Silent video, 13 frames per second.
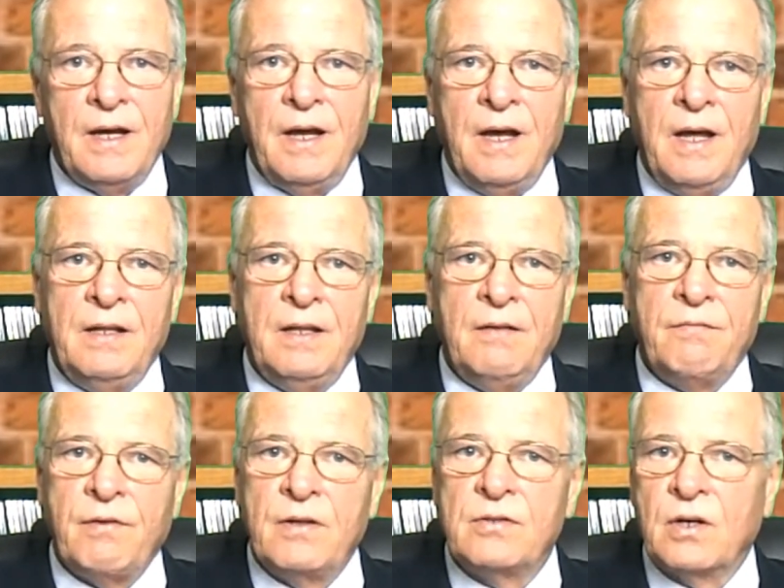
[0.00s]
and the
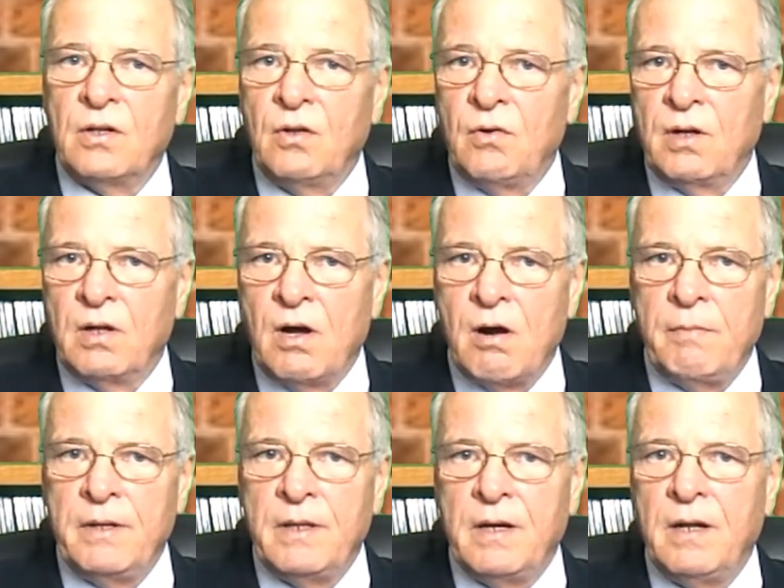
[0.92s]
French colonial
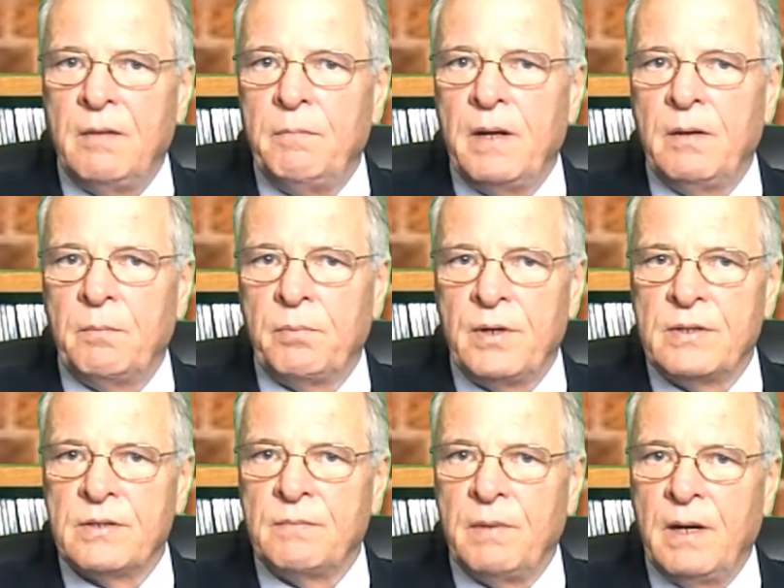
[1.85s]
army that had been
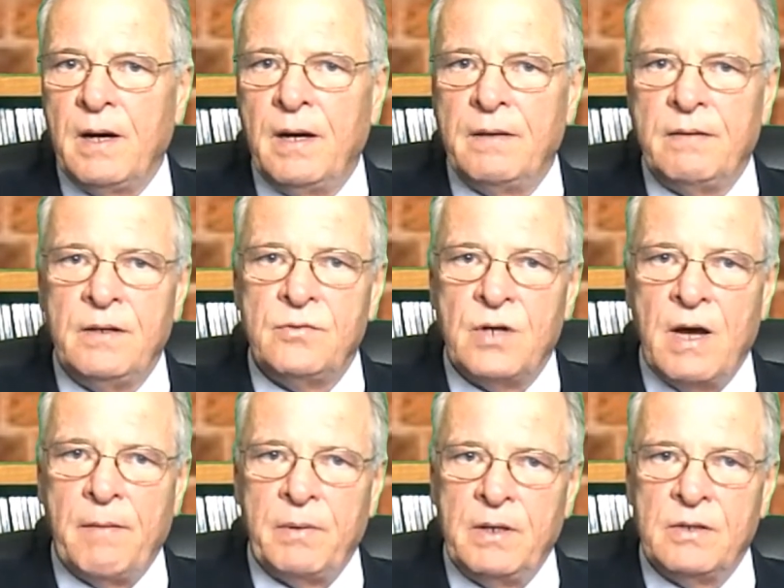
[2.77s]
imprisoned by the
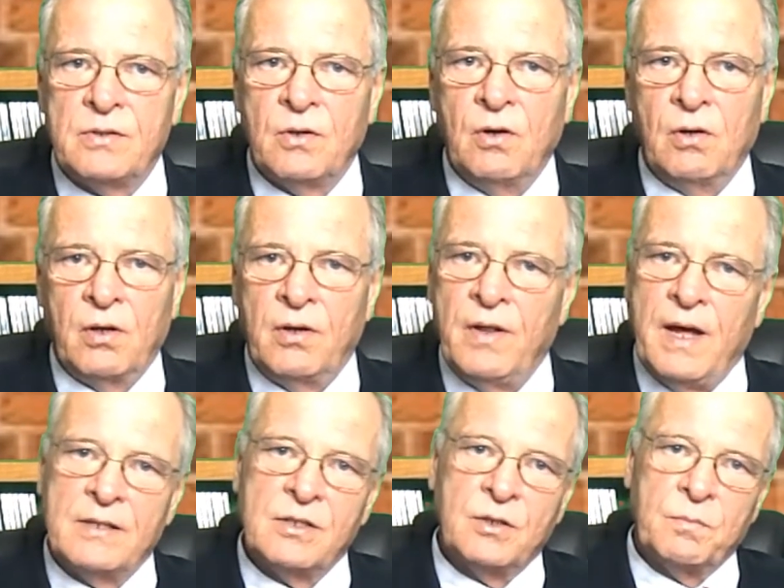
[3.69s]
Japanese earlier
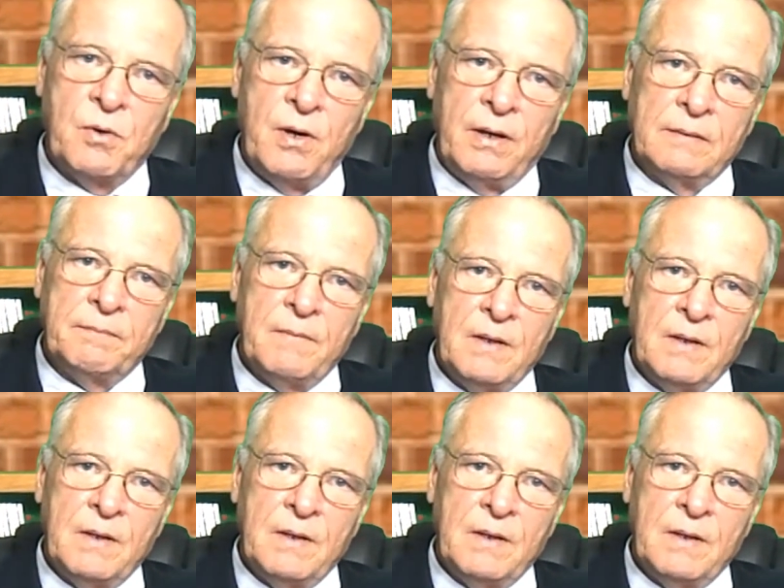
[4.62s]
that spring.